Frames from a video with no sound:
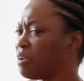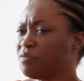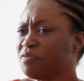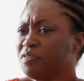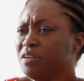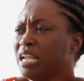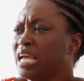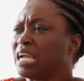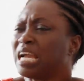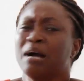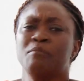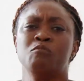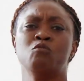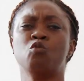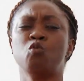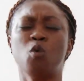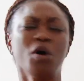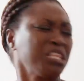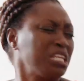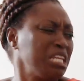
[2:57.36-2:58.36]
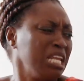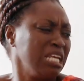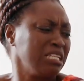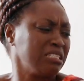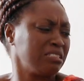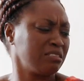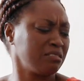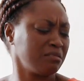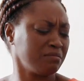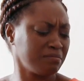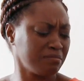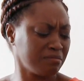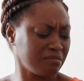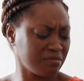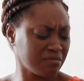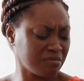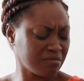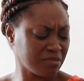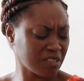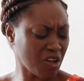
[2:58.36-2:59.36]
I feel like I'm worthless,
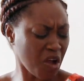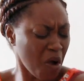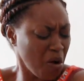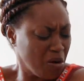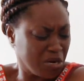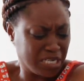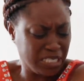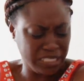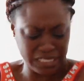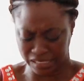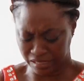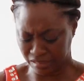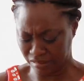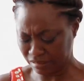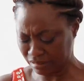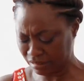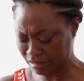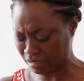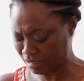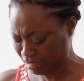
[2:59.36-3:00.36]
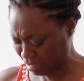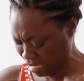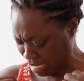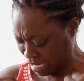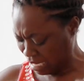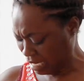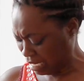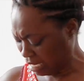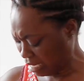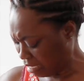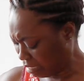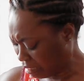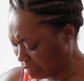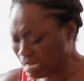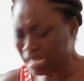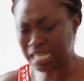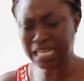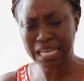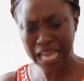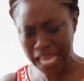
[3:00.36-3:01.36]
ugly,
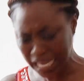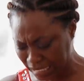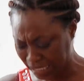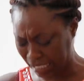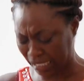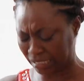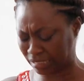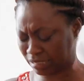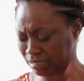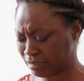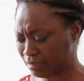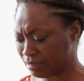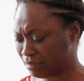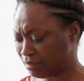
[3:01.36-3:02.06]
neglected.